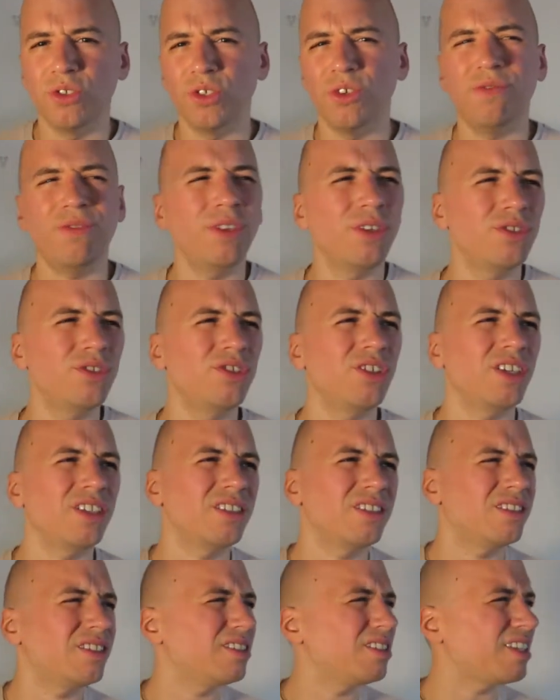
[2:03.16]
Do you feel
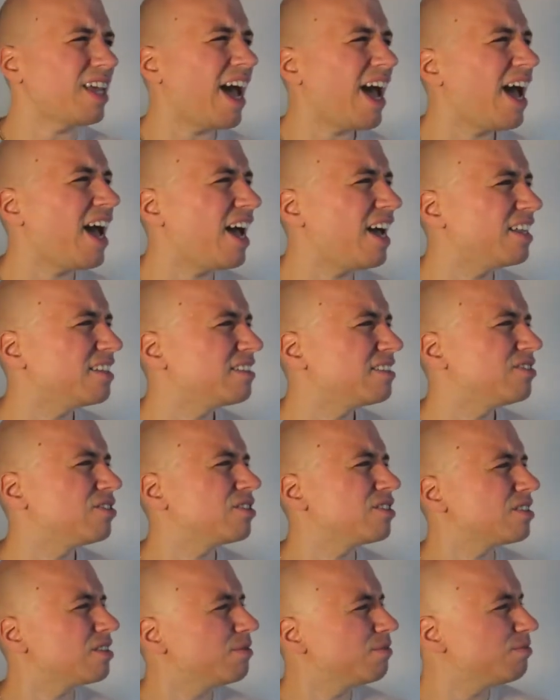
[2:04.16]
just sad,
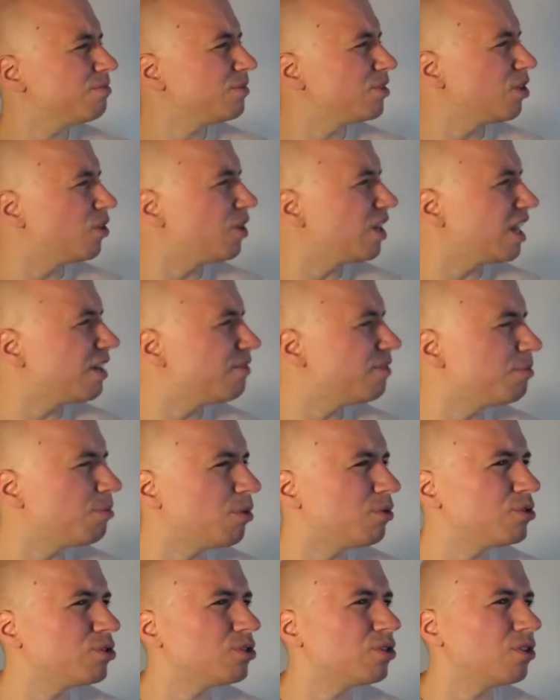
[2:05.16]
just um, you know a lot of
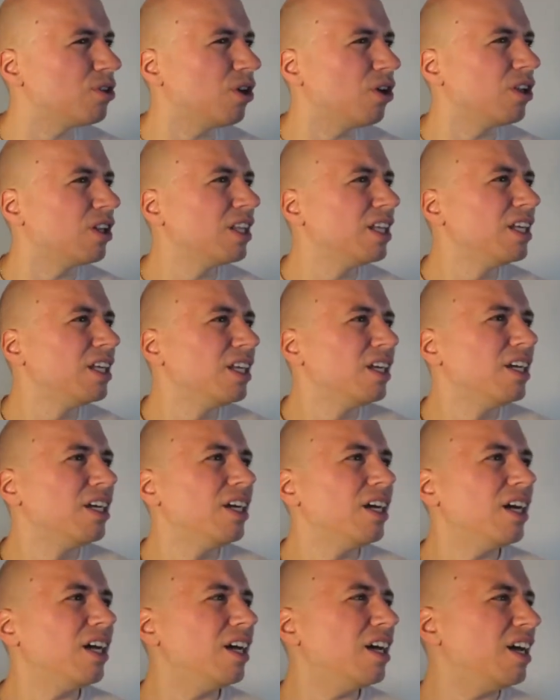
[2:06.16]
emotional
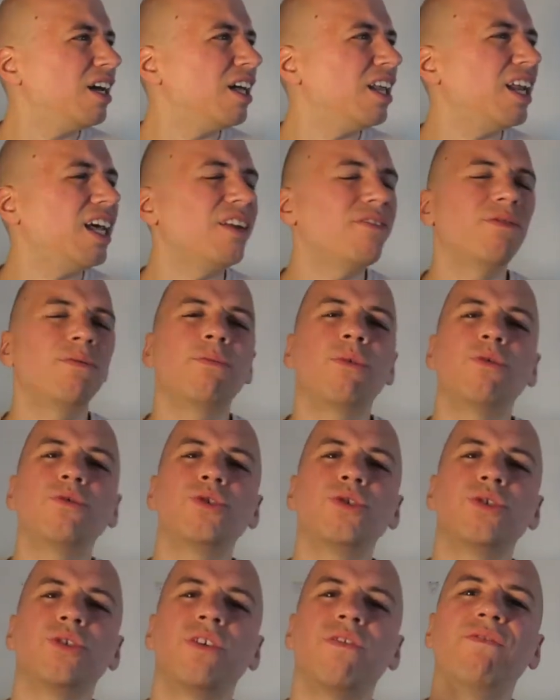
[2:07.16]
a lot of
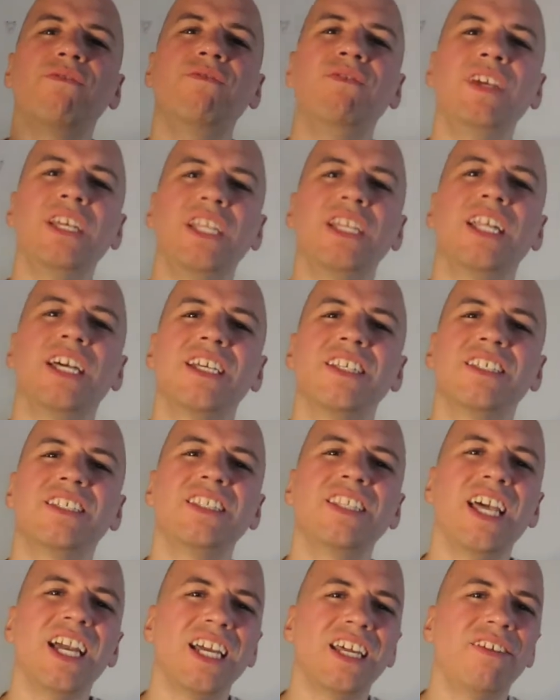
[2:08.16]
emotional feelings,
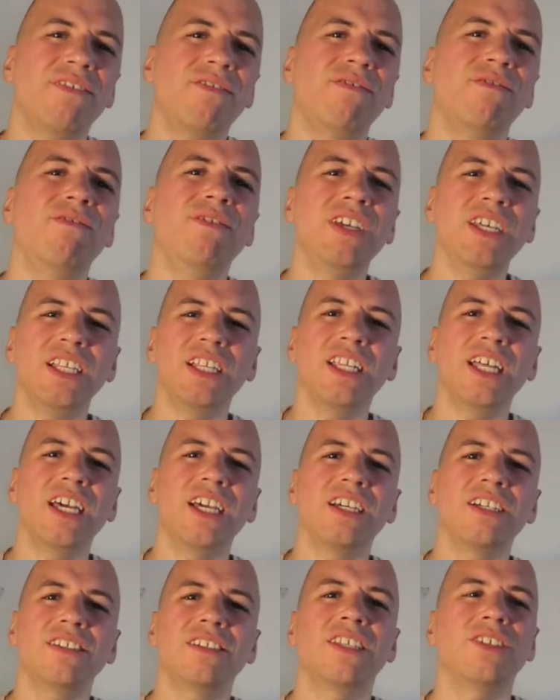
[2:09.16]
negative
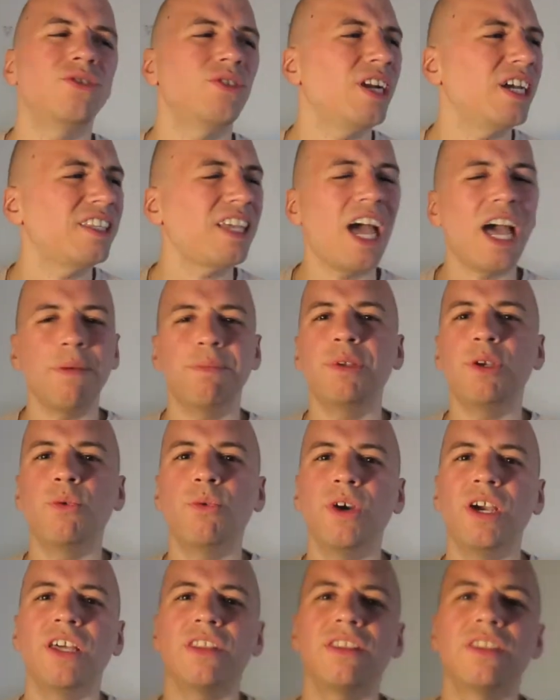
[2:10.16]
feelings that you're not happy
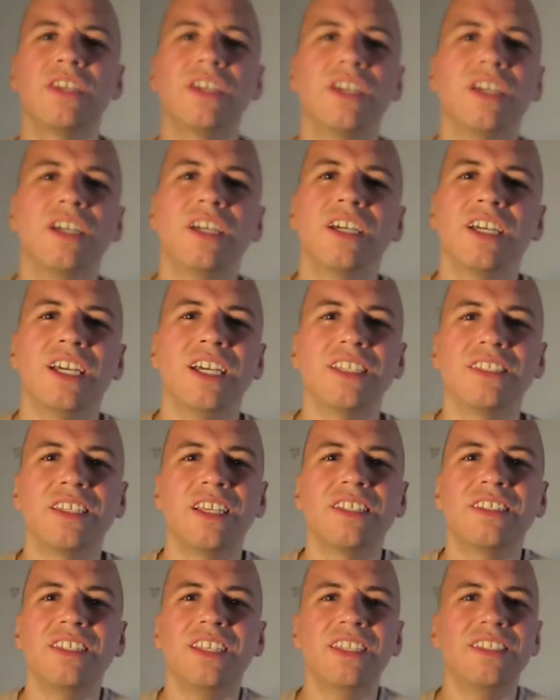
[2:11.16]
with? Is
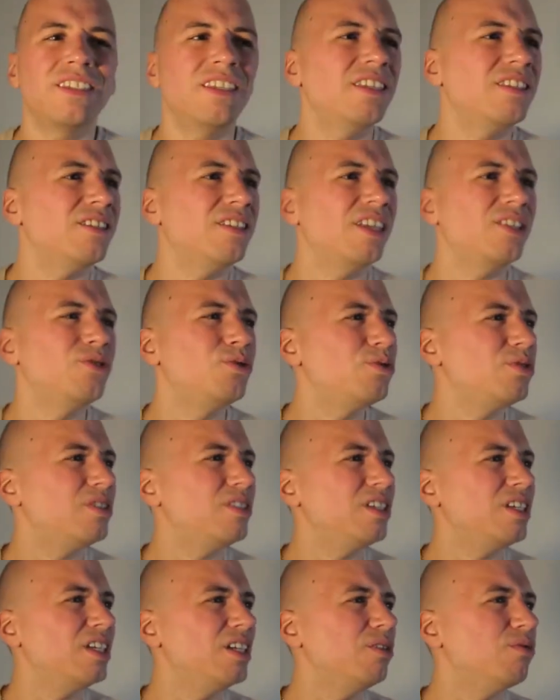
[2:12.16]
it is it that you
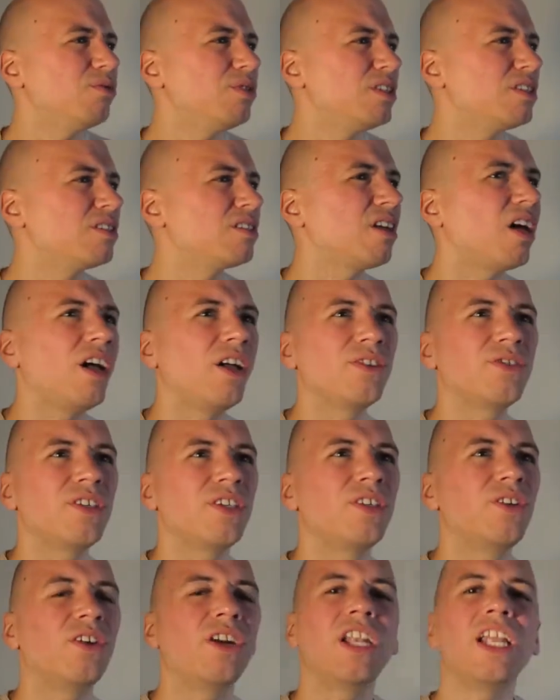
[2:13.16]
see results
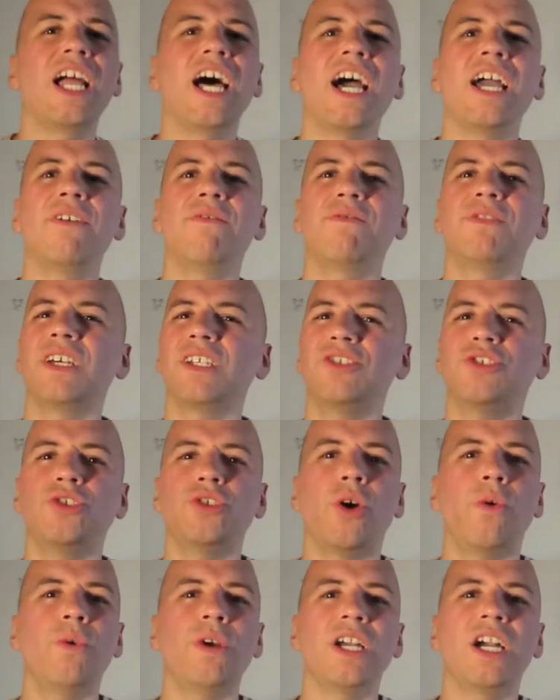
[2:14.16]
in your life not
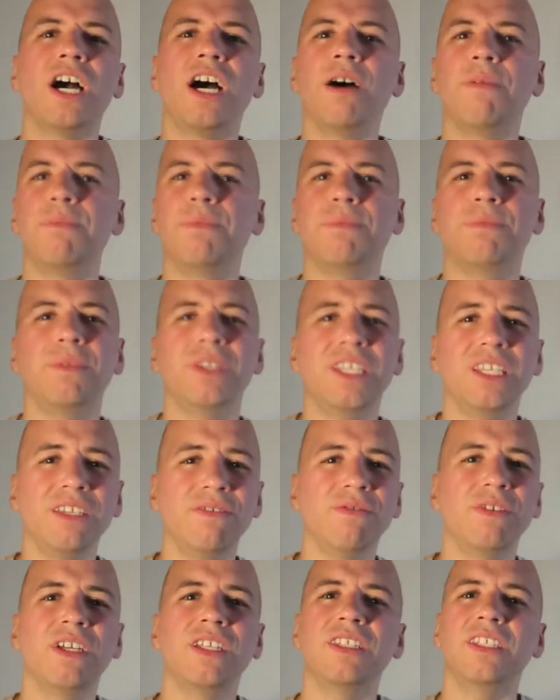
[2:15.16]
showing up
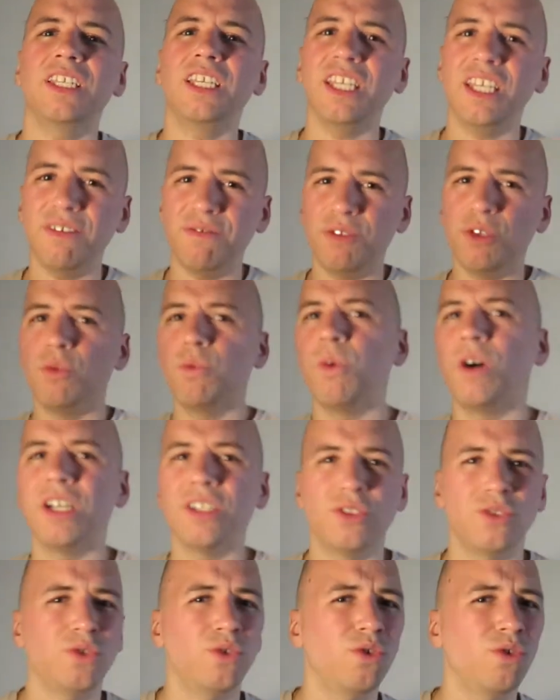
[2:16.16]
even if you
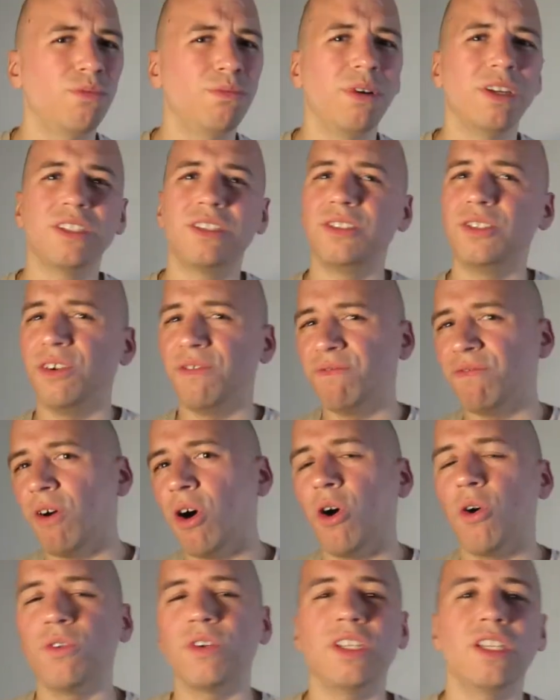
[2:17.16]
want to, but your
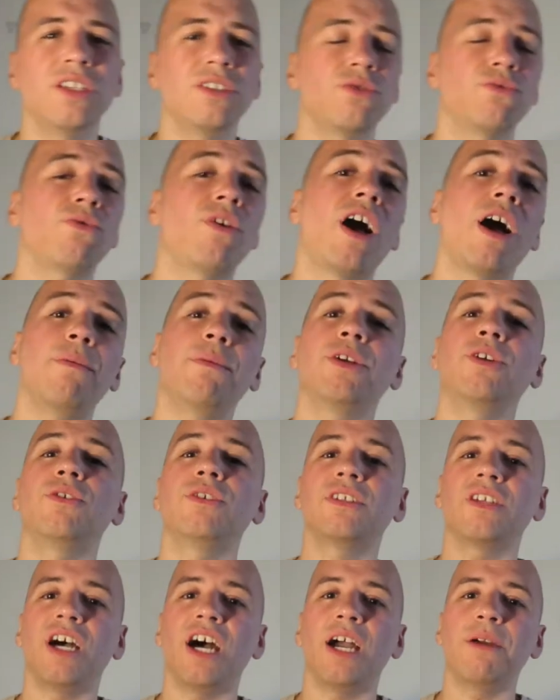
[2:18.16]
phone is robbing
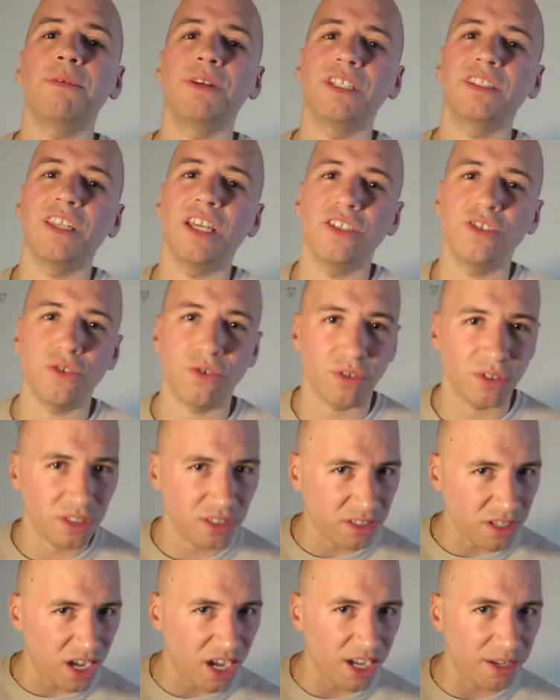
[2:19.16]
your time and attention all
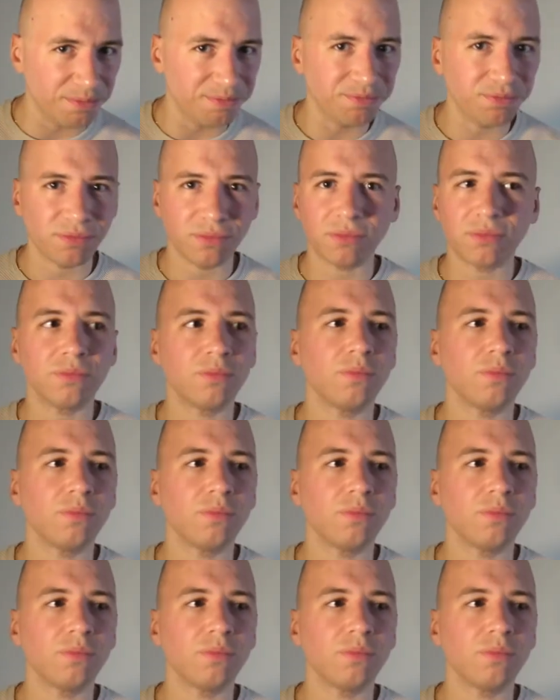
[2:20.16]
the time?